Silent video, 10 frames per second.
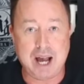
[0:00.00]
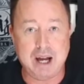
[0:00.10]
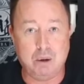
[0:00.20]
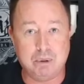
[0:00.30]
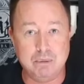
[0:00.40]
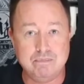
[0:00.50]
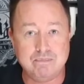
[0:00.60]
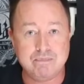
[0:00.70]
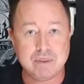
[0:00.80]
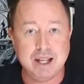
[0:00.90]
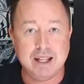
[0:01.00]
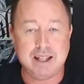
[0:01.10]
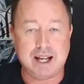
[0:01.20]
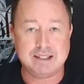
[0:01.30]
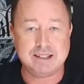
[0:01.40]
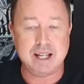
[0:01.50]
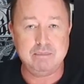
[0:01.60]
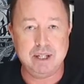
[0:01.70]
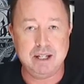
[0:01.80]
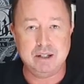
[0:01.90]
album that
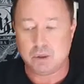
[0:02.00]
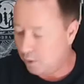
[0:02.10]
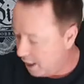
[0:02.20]
same year as